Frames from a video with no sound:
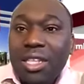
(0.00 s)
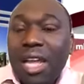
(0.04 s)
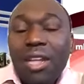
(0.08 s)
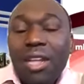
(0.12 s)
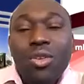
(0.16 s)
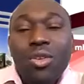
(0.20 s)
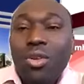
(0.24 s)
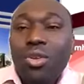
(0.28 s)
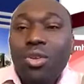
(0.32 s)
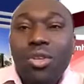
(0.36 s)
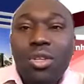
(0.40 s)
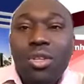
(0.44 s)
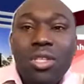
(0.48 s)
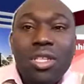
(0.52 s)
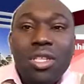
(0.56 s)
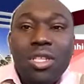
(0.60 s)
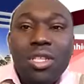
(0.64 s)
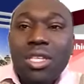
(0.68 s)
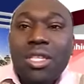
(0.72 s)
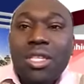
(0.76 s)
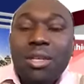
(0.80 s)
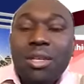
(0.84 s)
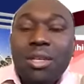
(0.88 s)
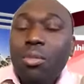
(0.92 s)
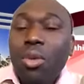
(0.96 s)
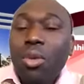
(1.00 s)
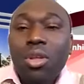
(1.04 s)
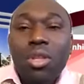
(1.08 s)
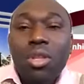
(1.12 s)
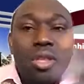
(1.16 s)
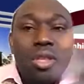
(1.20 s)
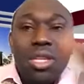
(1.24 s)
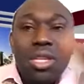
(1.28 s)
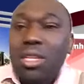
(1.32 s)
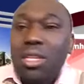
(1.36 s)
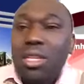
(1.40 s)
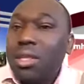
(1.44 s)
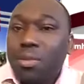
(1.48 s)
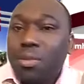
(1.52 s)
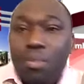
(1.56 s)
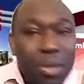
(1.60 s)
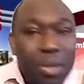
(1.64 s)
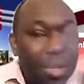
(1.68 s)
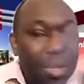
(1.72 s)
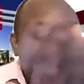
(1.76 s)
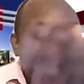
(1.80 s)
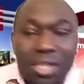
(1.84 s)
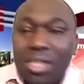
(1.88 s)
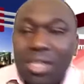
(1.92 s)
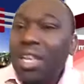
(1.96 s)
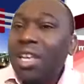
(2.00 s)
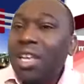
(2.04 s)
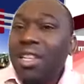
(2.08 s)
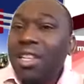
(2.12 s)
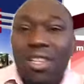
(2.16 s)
I don't, this demon, this spirit,